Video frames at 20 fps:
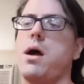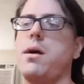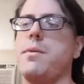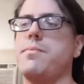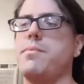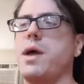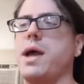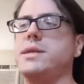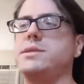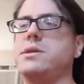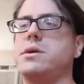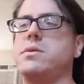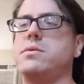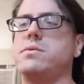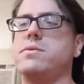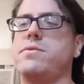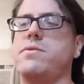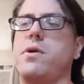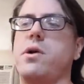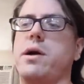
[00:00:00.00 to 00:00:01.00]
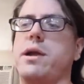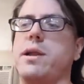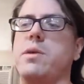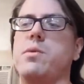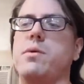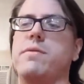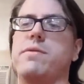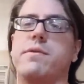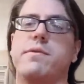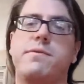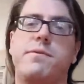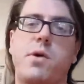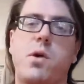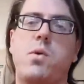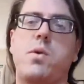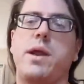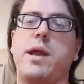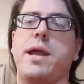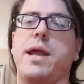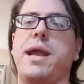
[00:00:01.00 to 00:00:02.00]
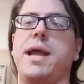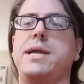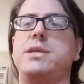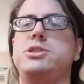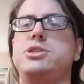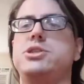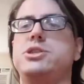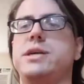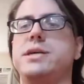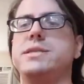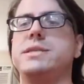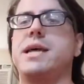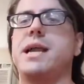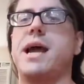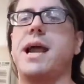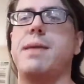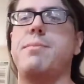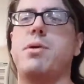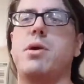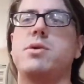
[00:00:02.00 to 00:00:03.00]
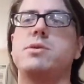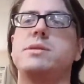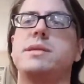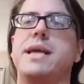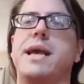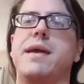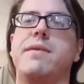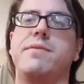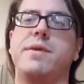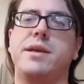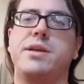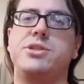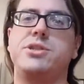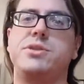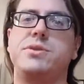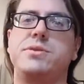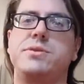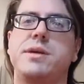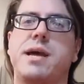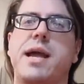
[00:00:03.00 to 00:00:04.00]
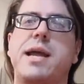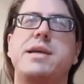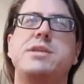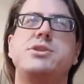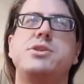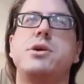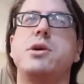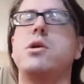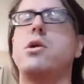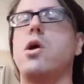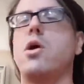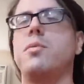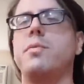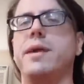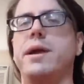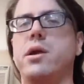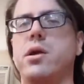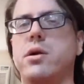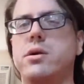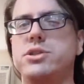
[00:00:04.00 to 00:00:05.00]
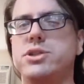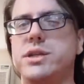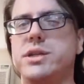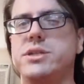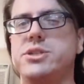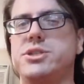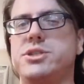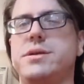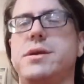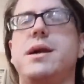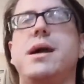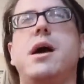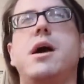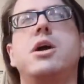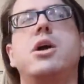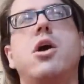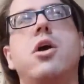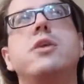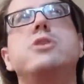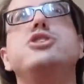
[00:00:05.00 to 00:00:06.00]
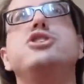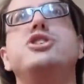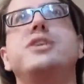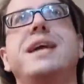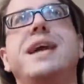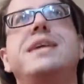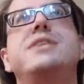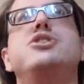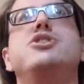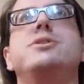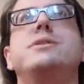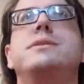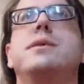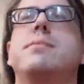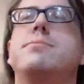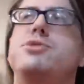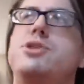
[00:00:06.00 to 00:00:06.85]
Um, I don't fault anyone for voting. It's just that I personally have issues. I guess you could call me a conscientious a conscientious